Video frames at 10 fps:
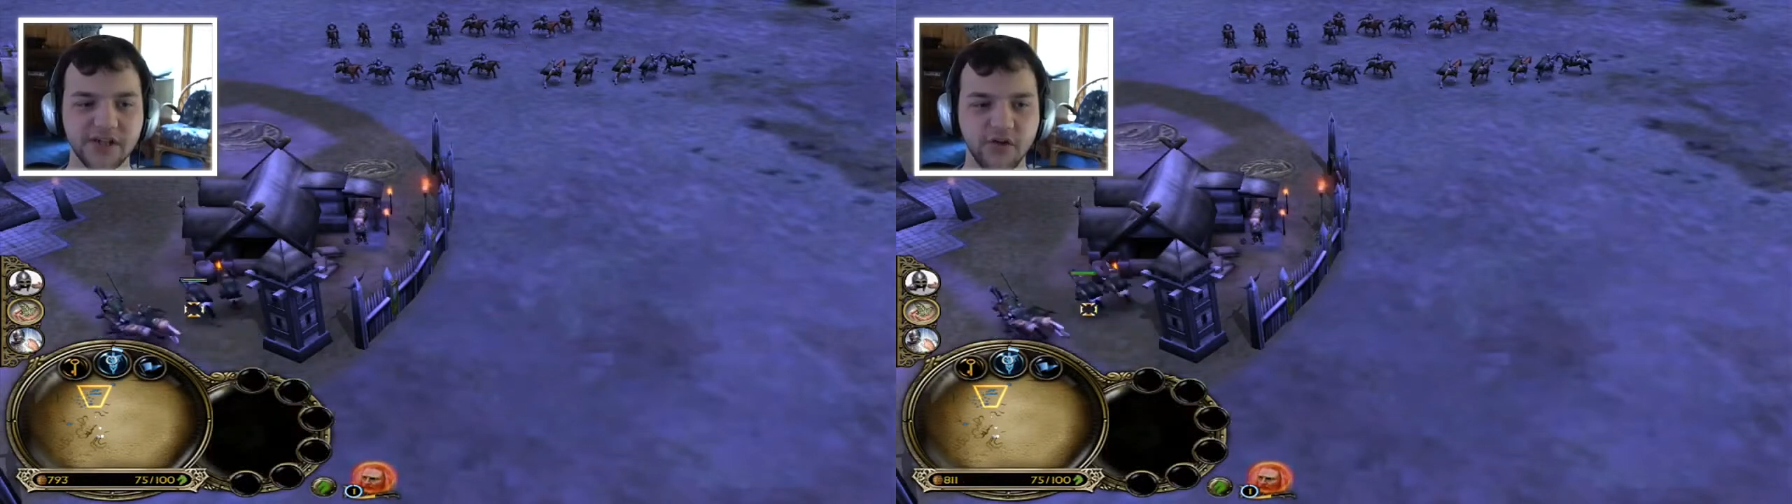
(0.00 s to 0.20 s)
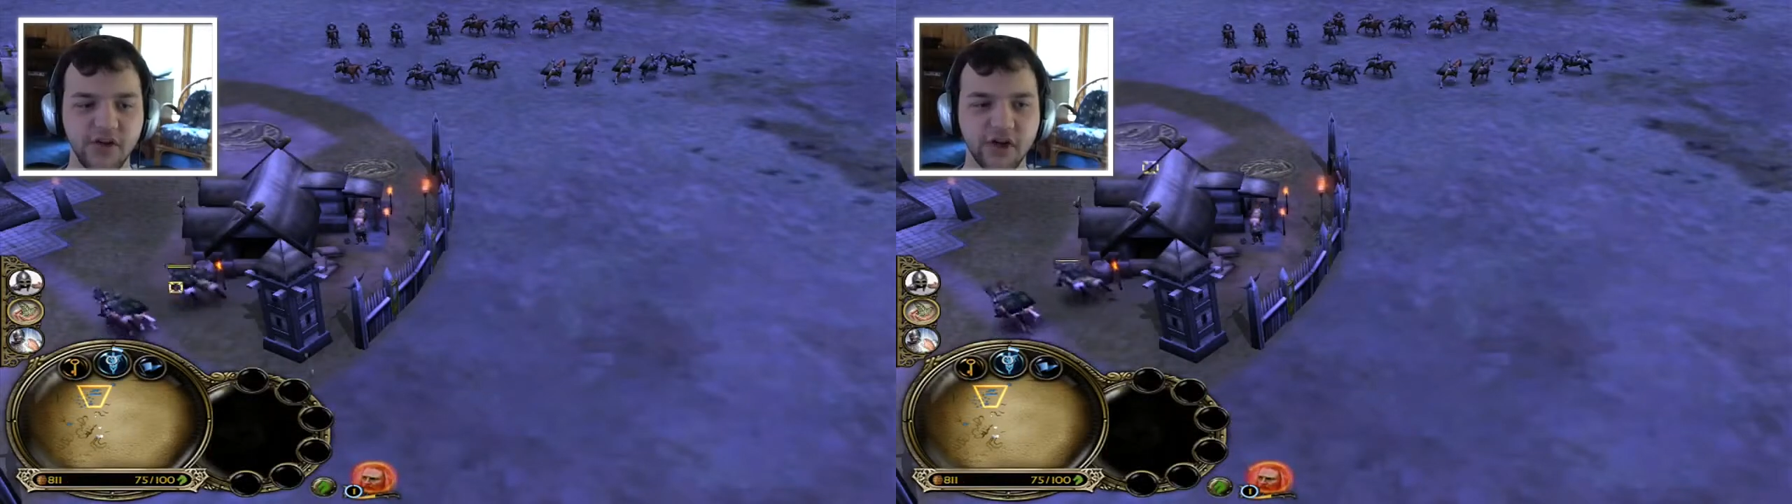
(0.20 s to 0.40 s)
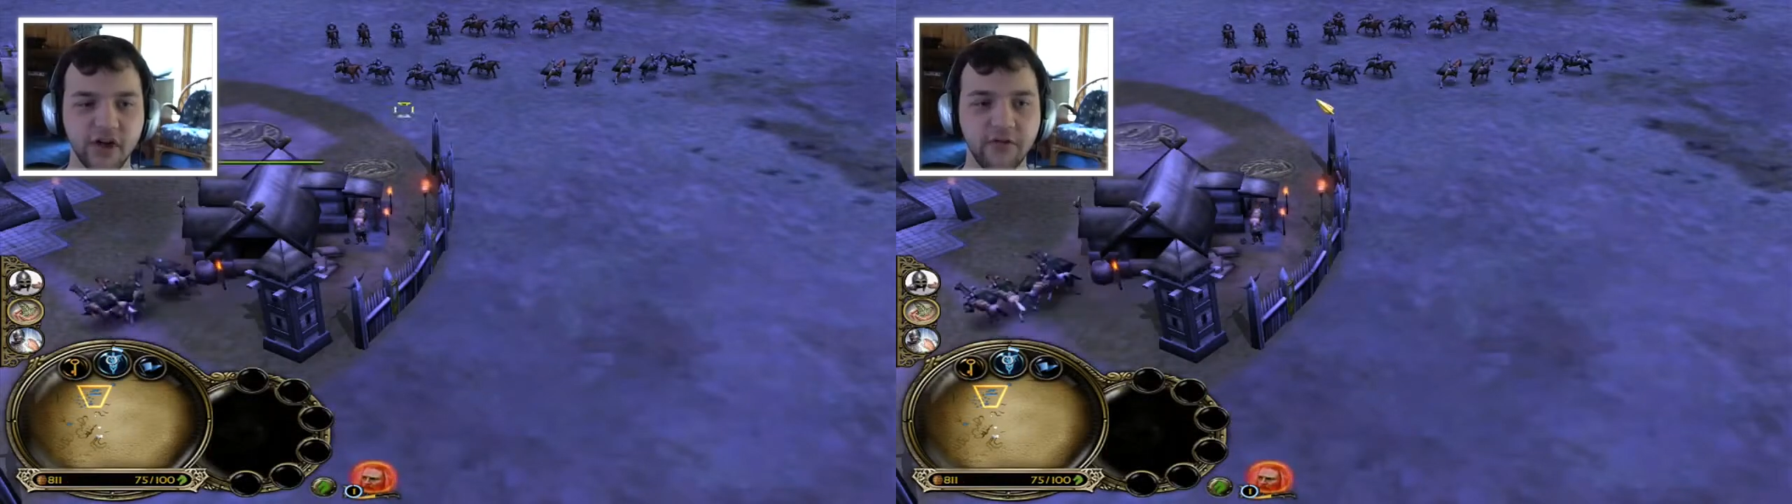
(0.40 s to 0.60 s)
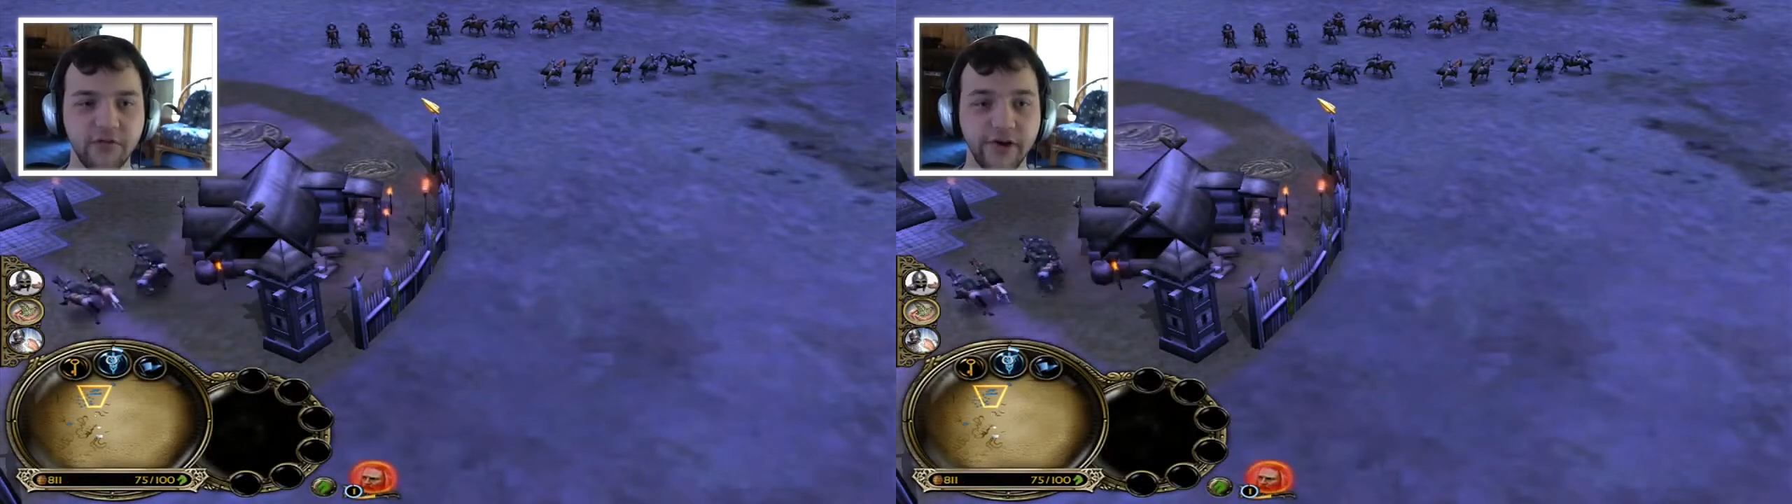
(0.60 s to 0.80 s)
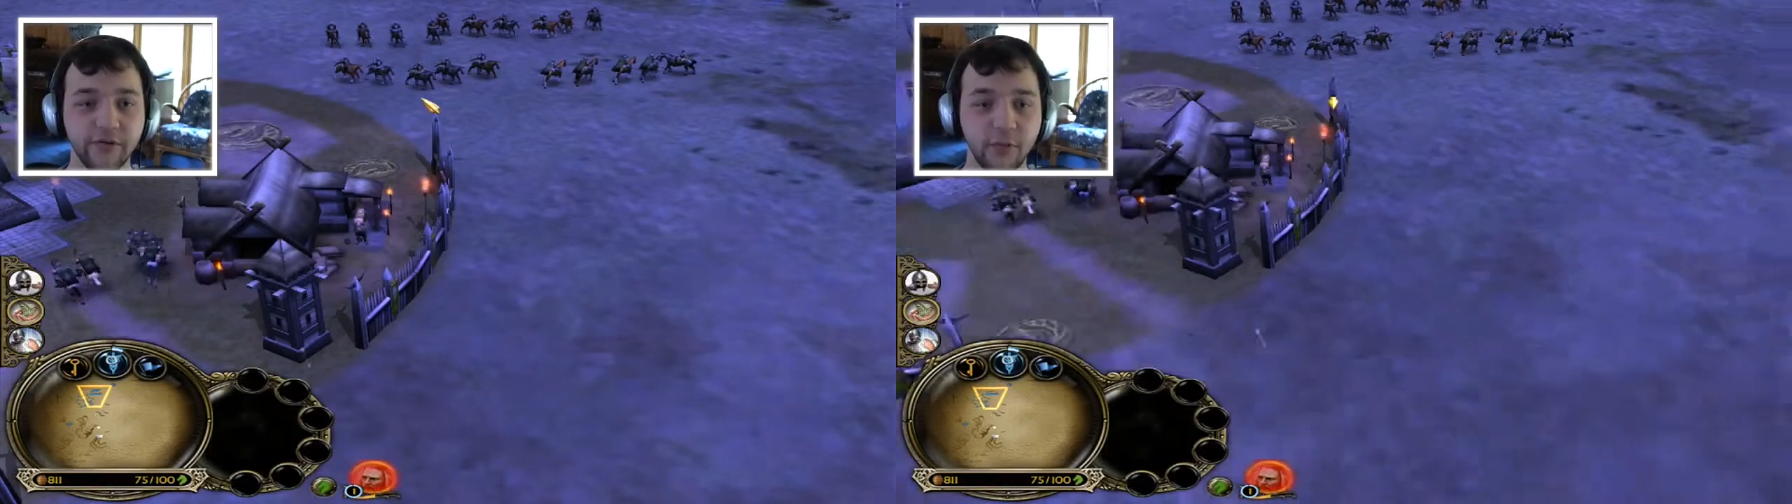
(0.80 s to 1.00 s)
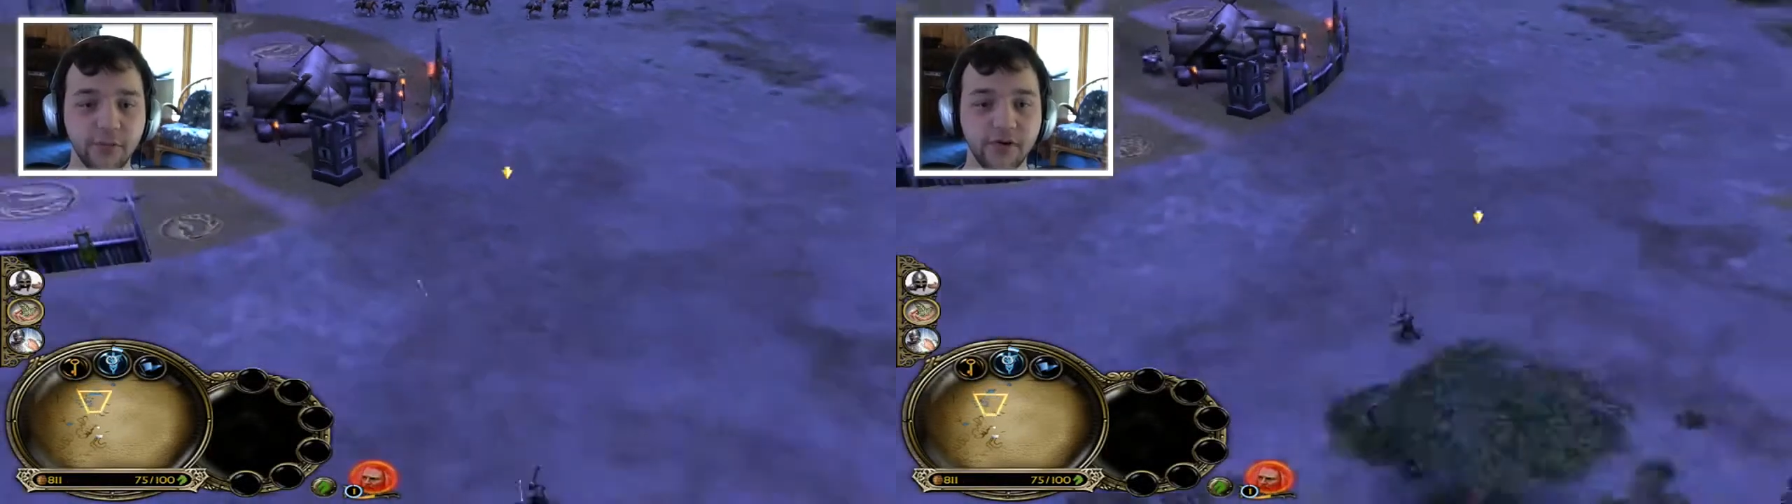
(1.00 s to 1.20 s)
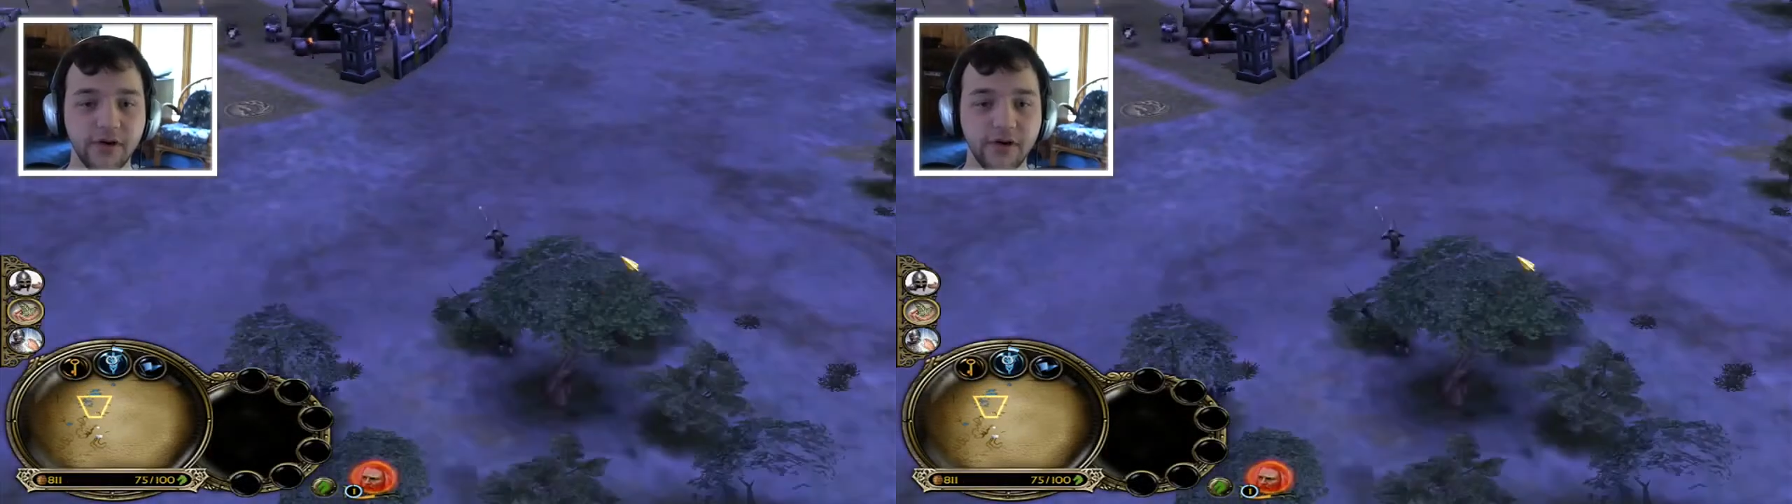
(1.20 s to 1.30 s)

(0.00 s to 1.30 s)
so you're going to regroup,